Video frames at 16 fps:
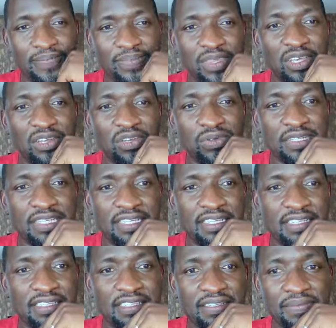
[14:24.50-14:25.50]
not
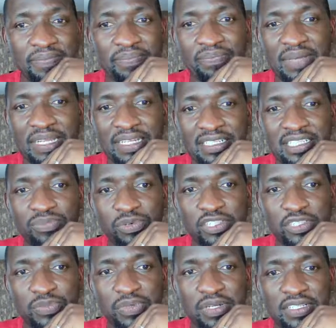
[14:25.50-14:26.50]
easy, but it's
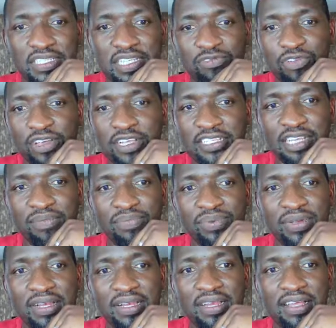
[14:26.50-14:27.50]
possible. Say, for
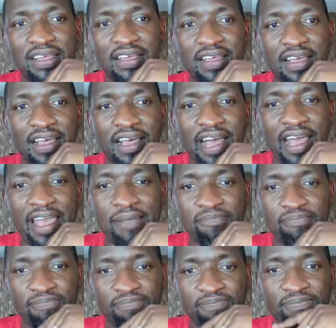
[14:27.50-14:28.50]
example, I
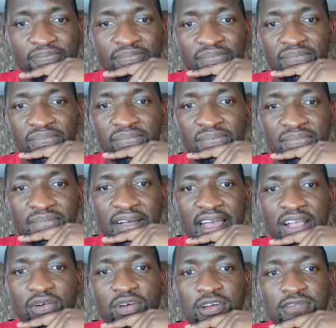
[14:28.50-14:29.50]

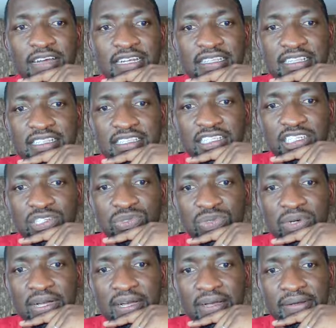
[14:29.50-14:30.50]
convert this into
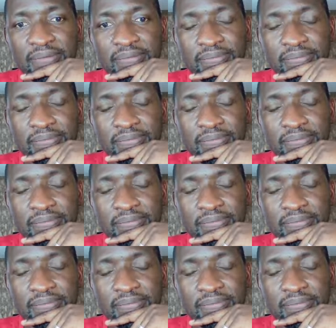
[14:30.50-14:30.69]
a